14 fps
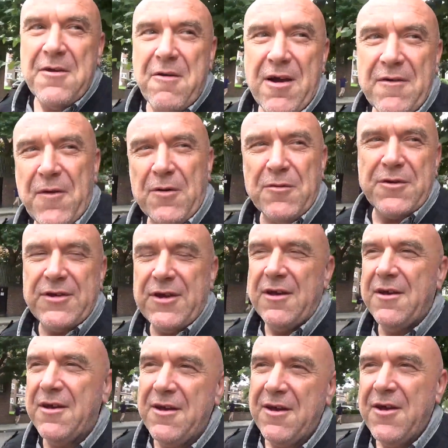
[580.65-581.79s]
right folks,
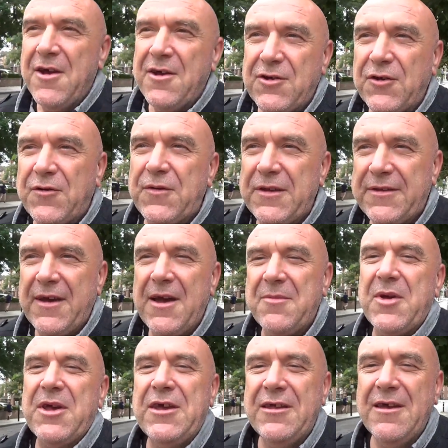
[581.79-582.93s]
just for the
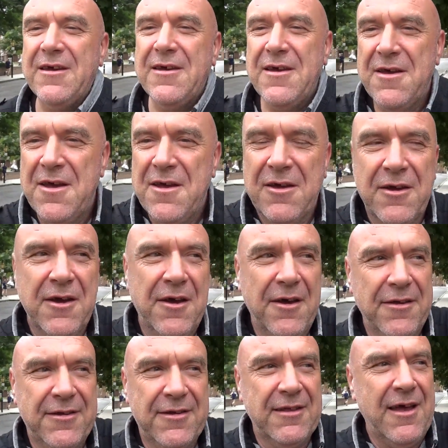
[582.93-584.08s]
time being,
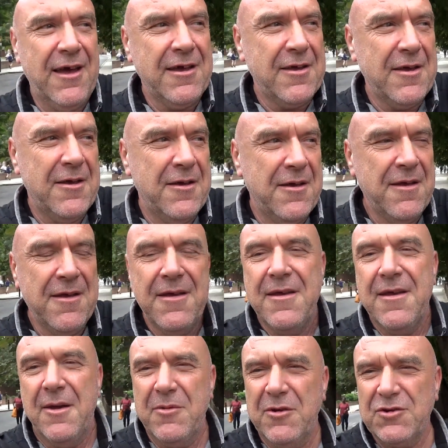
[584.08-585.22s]
because like,
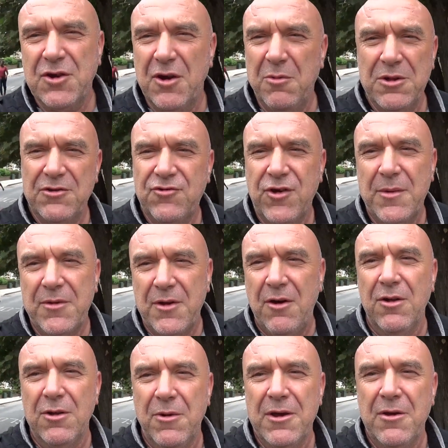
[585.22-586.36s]
I'm not sure I want to trip
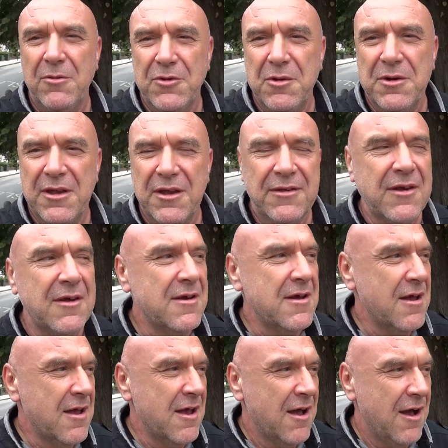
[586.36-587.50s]
all the way on doing this.
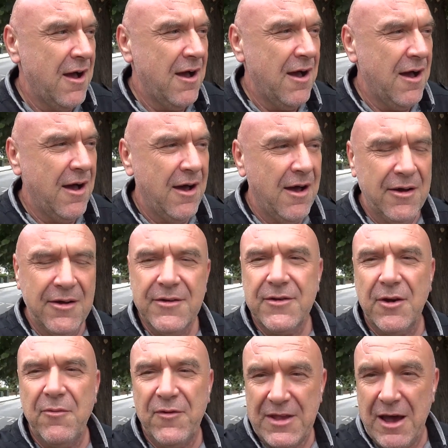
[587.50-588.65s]
Uh,
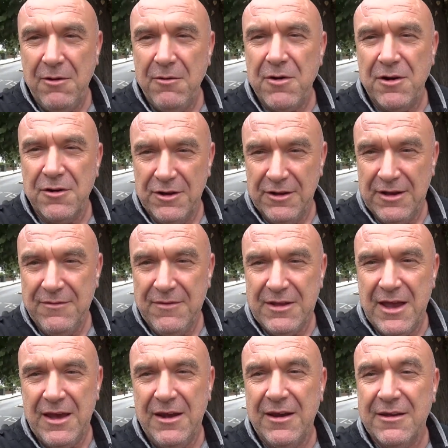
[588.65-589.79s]
so for now, I'm going to leave it
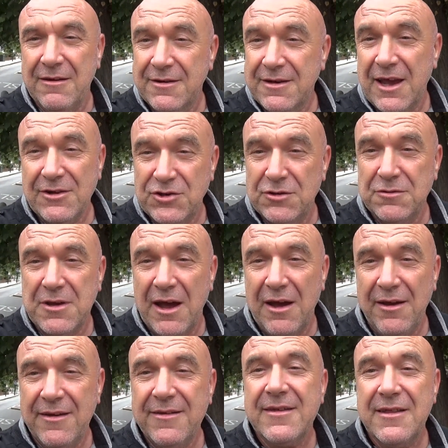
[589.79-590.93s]
there and I'll catch you
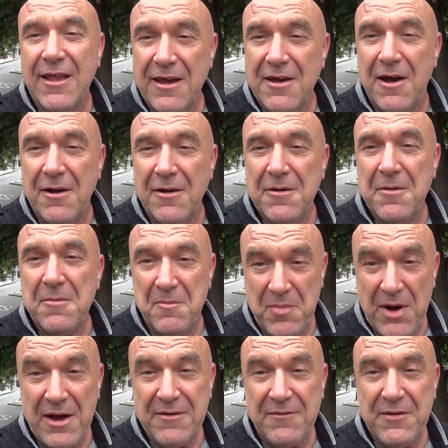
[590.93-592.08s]
guys later.
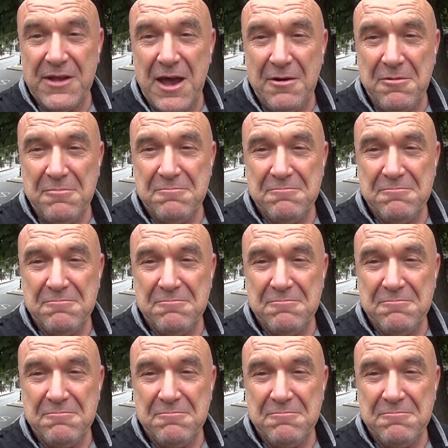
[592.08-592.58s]
Bye for now.